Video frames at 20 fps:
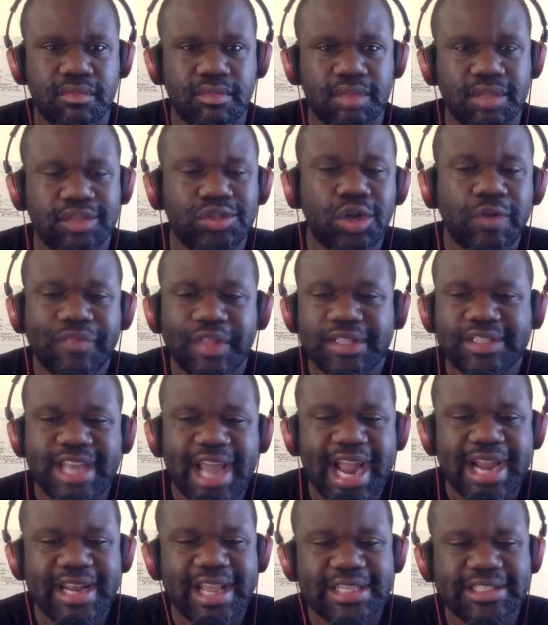So if the
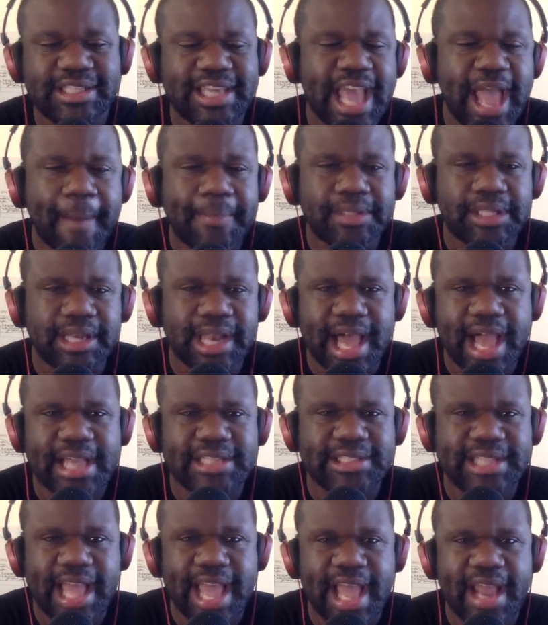Chinese
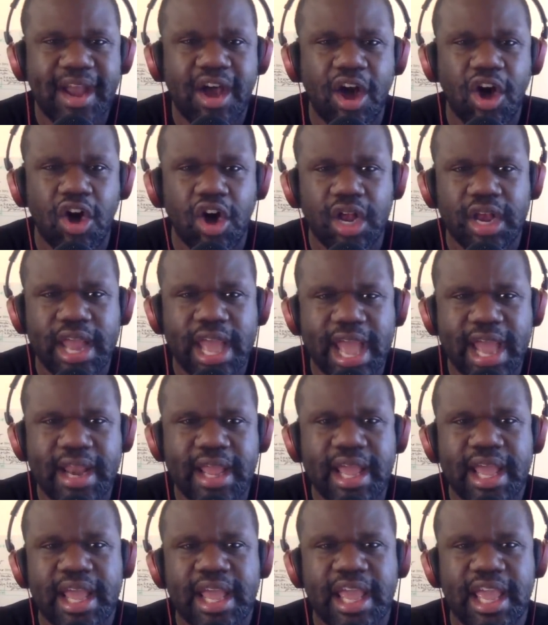capitalize that on that,
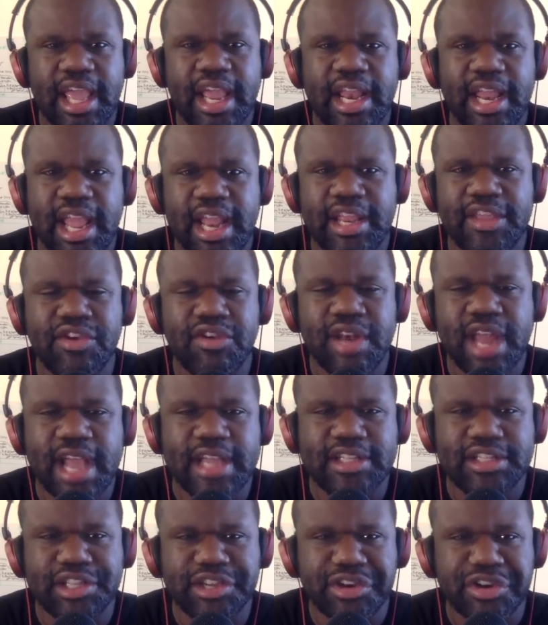and, and you
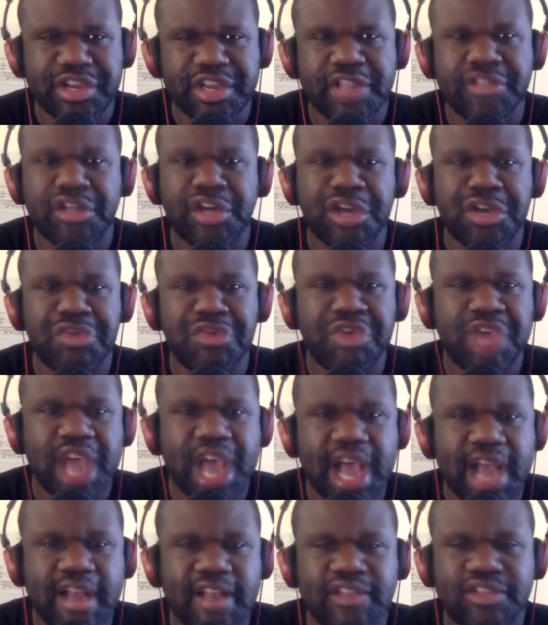Nigerians or
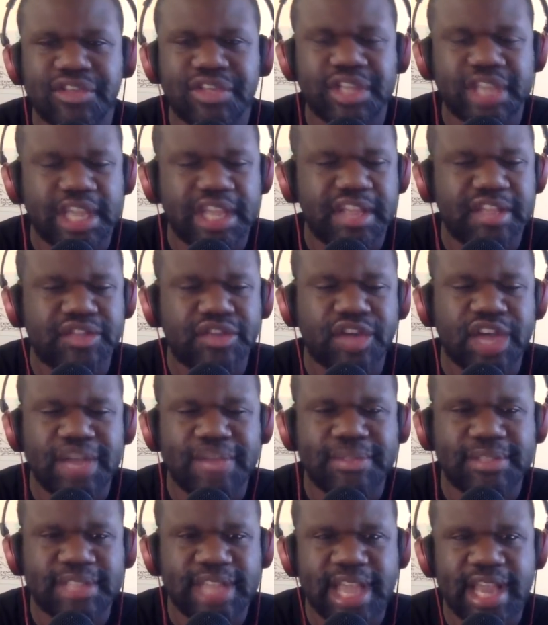Ugandans or Kenyans are
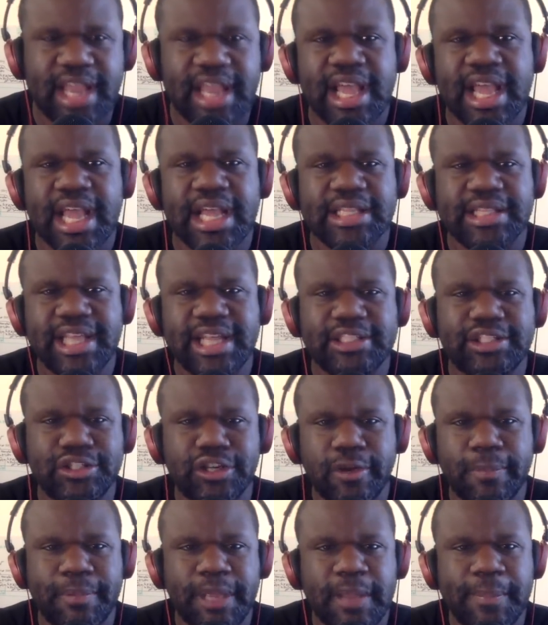upset that
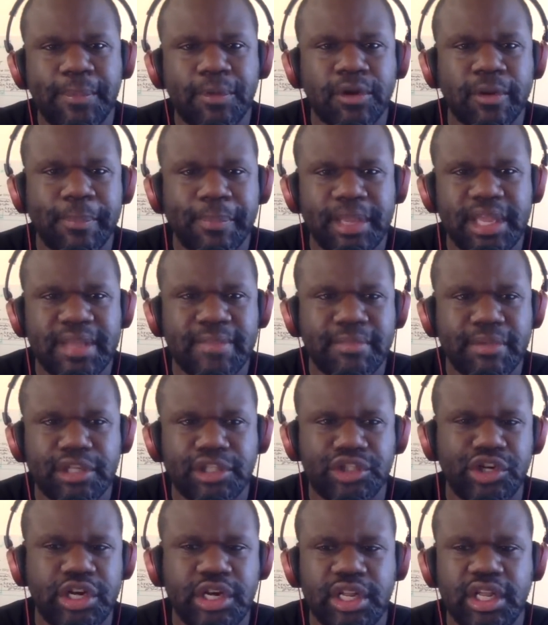your people are being
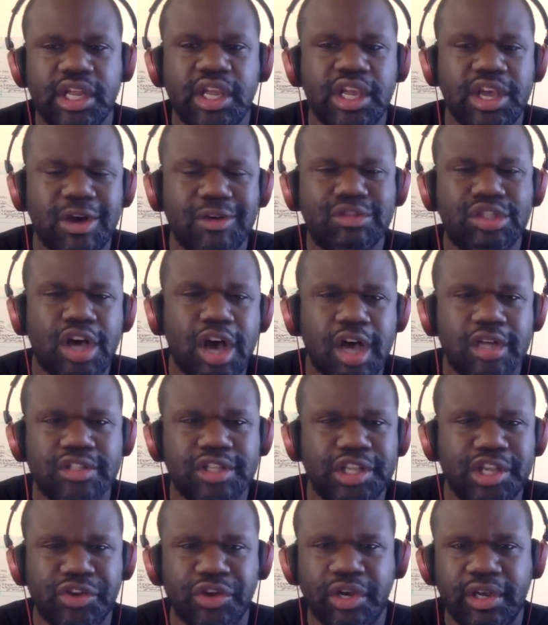mistreated, go talk
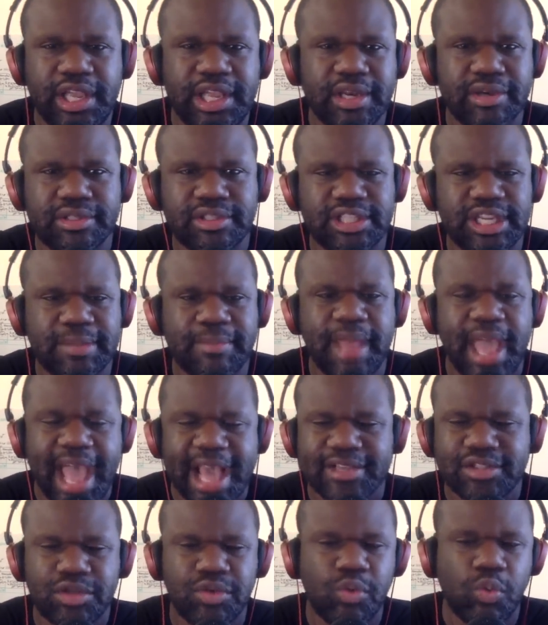to your leadership as to